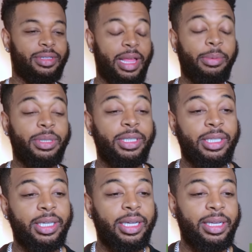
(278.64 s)
That was a
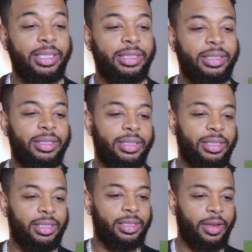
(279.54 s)
good collision.
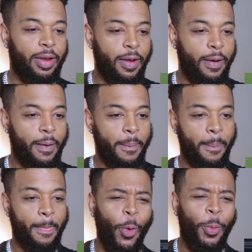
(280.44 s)

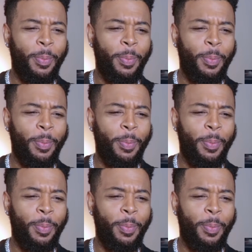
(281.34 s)
Oh,